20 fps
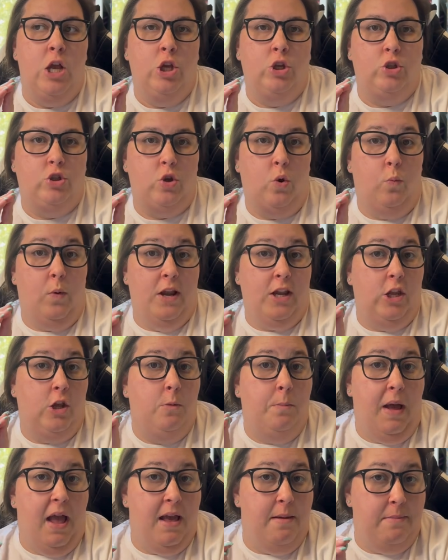So when you
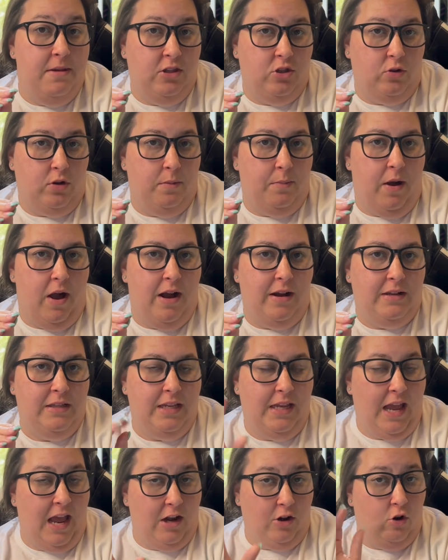buy a mystery box,
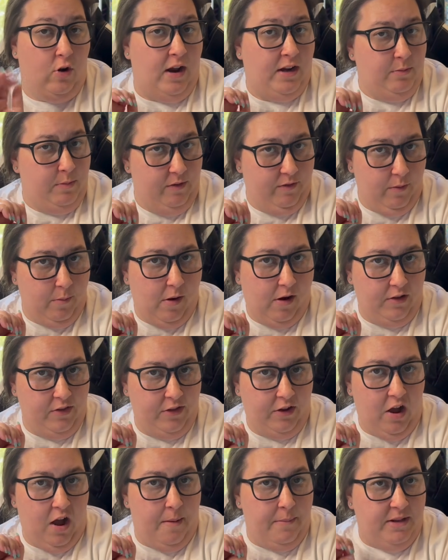again, correct me if I'm wrong in the
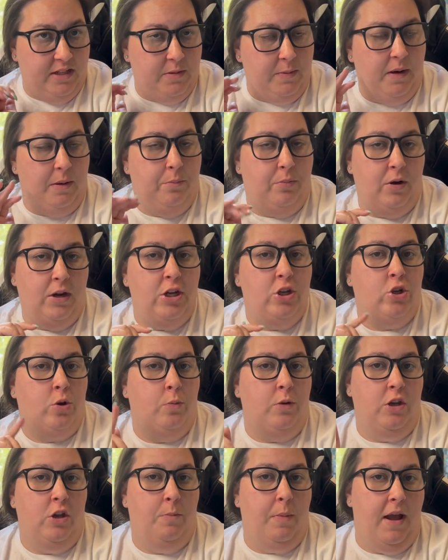comments, but I'm pretty sure
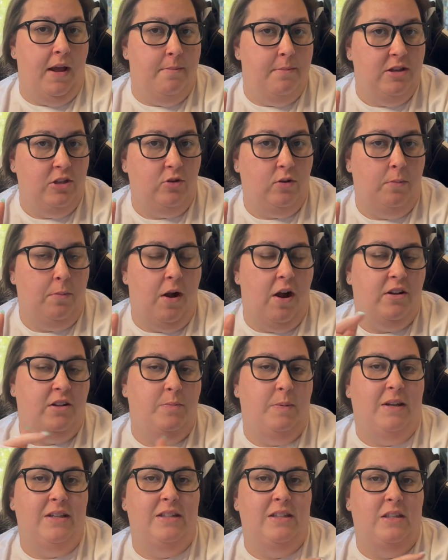when you buy a mystery box,
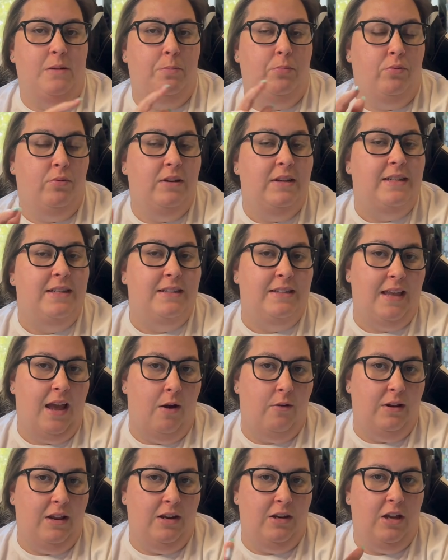because it's a
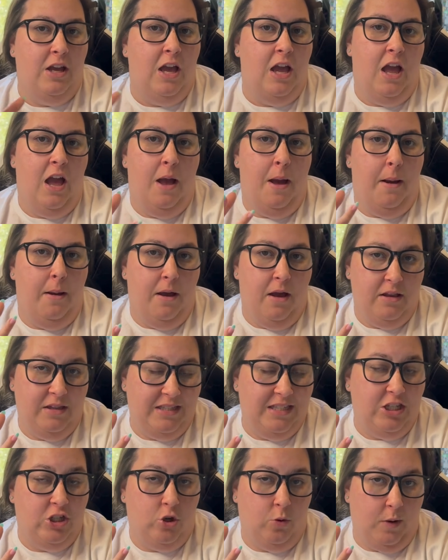pre-discounted
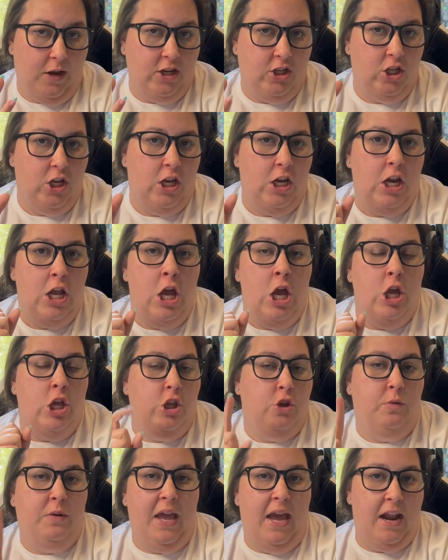situation,
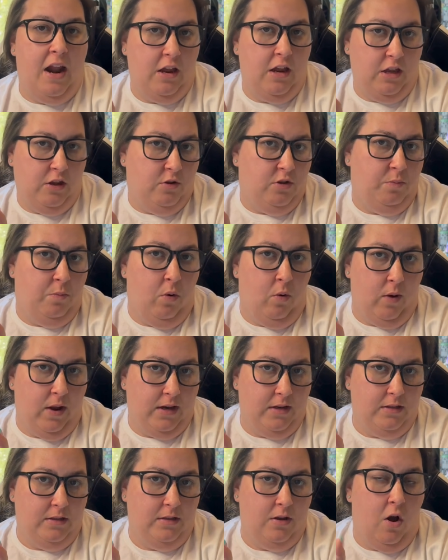you cannot use
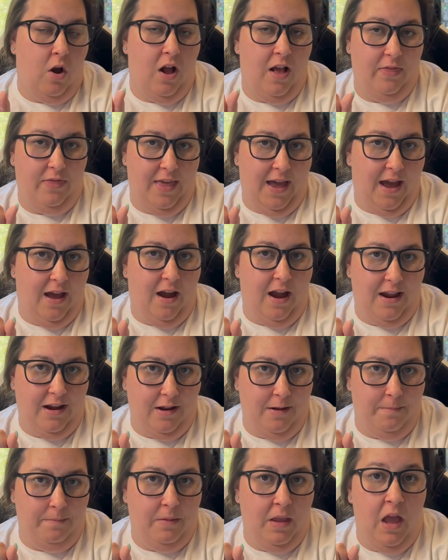points on that
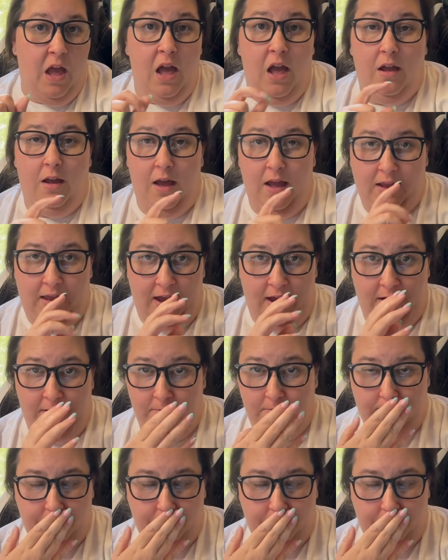item. Again,